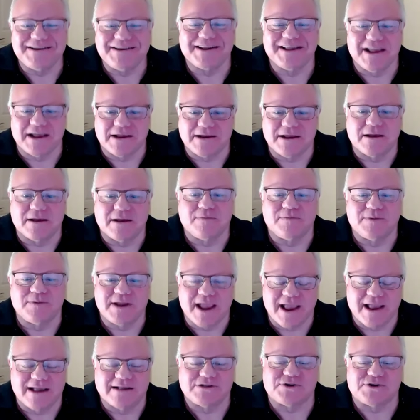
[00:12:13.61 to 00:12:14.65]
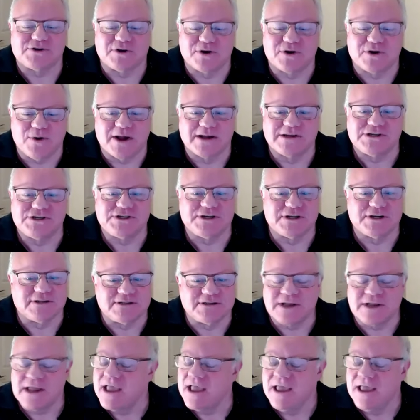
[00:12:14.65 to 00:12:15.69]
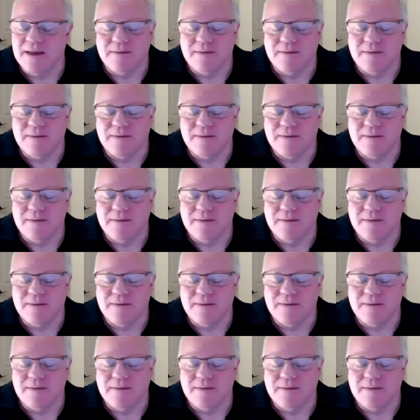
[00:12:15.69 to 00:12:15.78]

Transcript: to get him to answer questions,